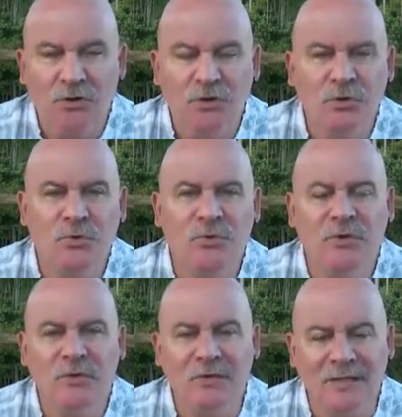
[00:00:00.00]

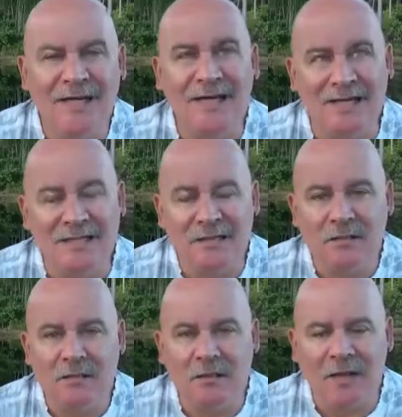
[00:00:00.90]
Does
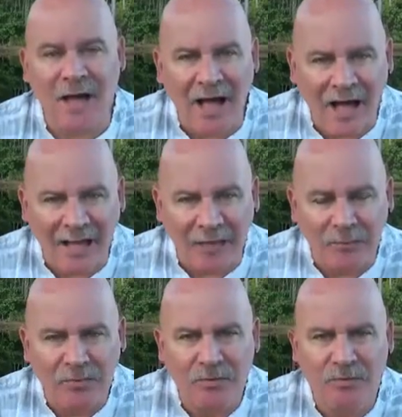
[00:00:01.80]
the
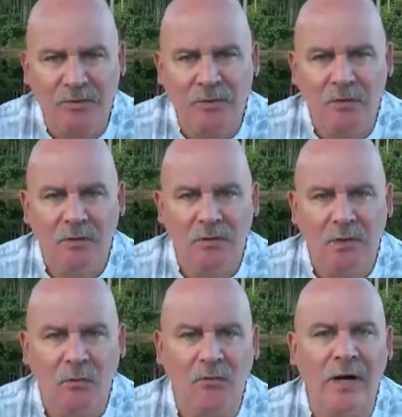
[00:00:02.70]
hype
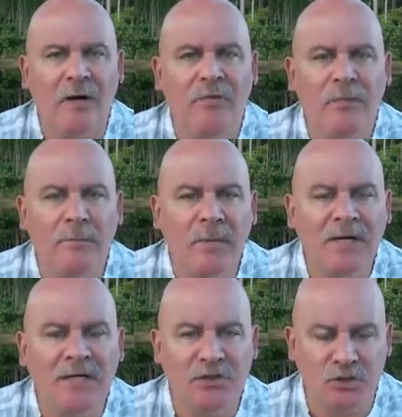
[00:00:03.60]
around the
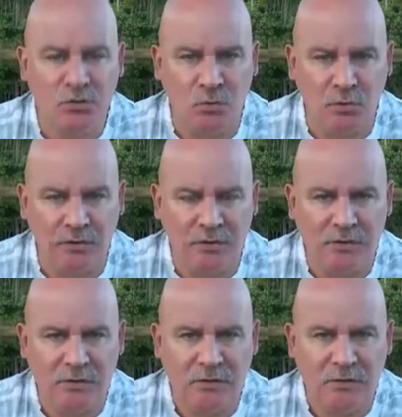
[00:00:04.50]
money
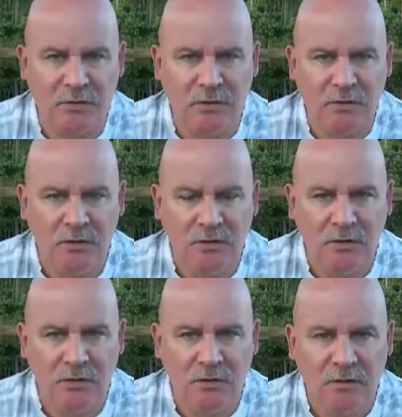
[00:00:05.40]
stories
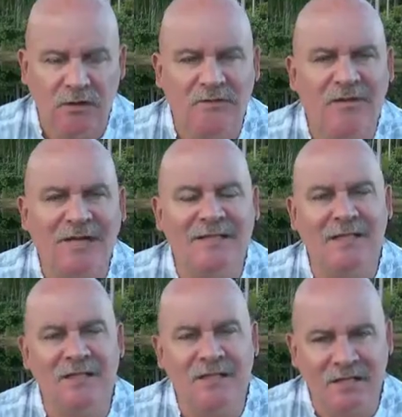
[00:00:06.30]
affect
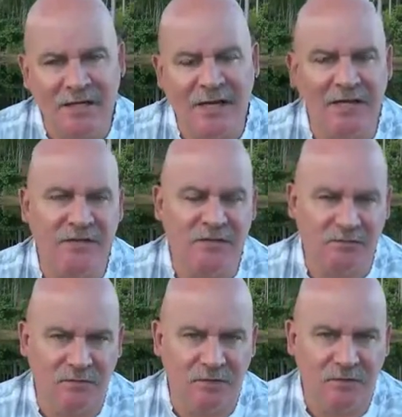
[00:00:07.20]
us
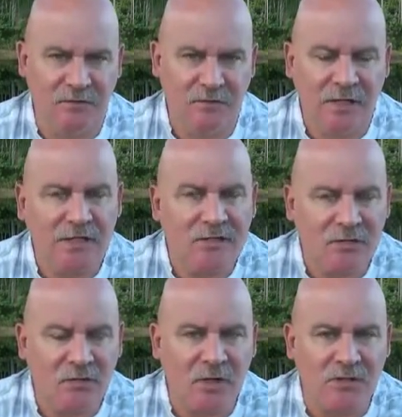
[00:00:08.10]
negatively? That's
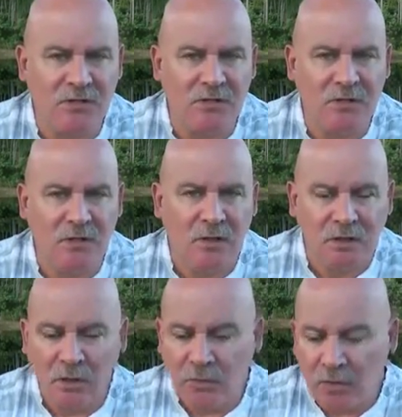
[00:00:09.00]
the question.
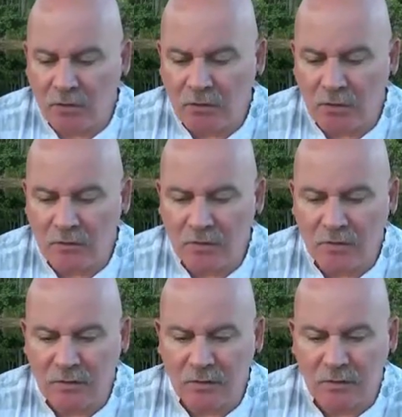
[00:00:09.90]
Now, we all know that